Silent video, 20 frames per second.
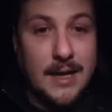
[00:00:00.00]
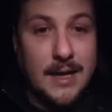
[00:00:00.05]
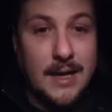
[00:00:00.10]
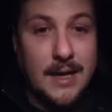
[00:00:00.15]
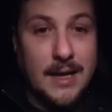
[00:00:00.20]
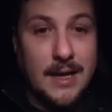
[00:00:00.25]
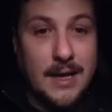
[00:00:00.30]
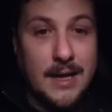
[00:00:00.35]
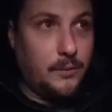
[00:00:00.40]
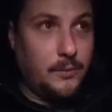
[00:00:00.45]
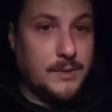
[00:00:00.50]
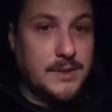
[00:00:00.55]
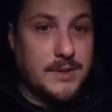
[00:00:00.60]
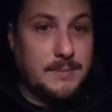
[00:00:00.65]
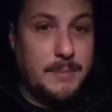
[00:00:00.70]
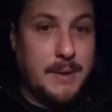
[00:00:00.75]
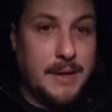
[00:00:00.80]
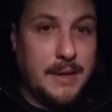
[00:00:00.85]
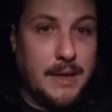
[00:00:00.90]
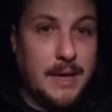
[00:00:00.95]
like
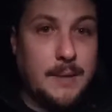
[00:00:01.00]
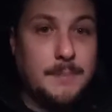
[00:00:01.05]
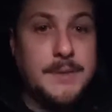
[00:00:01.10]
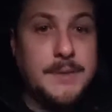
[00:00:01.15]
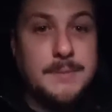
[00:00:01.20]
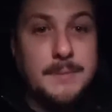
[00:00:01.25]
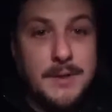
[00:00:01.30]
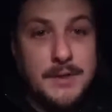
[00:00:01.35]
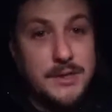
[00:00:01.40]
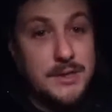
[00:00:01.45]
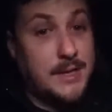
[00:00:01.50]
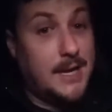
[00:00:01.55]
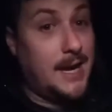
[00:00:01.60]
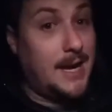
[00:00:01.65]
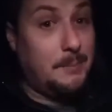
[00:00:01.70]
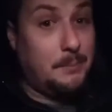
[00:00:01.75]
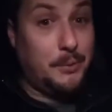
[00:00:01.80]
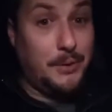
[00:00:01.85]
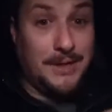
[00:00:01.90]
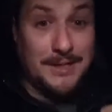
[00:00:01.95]
speaking up as much as you
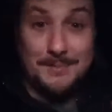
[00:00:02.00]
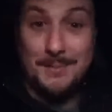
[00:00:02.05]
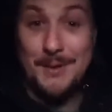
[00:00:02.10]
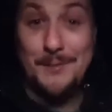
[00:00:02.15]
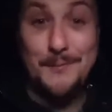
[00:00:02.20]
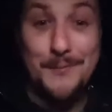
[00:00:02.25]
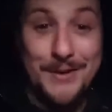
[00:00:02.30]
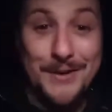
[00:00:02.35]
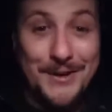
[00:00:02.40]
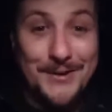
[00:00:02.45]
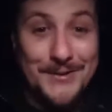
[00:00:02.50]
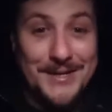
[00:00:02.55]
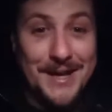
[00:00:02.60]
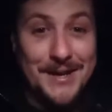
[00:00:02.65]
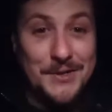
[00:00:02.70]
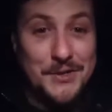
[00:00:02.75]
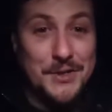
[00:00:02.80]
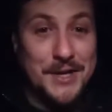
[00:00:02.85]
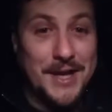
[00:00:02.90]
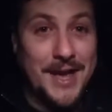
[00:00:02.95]
can, putting as many videos
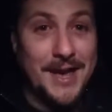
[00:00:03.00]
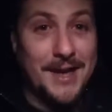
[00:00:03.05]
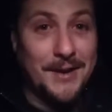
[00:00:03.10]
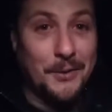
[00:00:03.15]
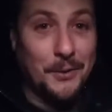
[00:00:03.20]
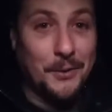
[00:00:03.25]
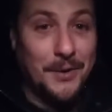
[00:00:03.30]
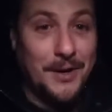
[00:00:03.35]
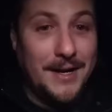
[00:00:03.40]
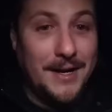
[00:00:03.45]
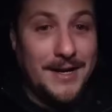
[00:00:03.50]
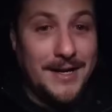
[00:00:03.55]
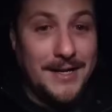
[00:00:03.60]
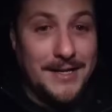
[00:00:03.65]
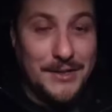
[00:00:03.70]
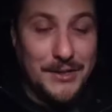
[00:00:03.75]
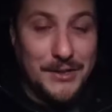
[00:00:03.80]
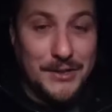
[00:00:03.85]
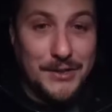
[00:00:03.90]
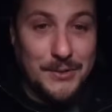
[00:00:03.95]
out as you can, or
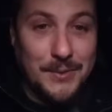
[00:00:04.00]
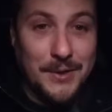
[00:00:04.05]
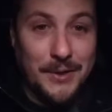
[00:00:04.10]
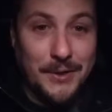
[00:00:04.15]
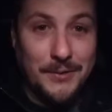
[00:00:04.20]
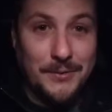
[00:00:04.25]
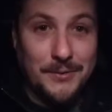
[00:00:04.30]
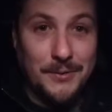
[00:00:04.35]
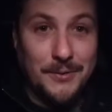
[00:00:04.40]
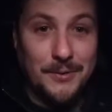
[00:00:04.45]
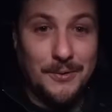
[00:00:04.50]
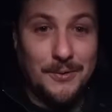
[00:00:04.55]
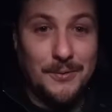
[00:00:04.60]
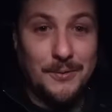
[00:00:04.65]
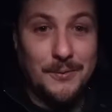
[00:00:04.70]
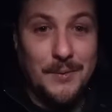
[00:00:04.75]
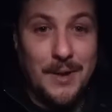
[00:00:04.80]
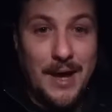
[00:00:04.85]
do you do it through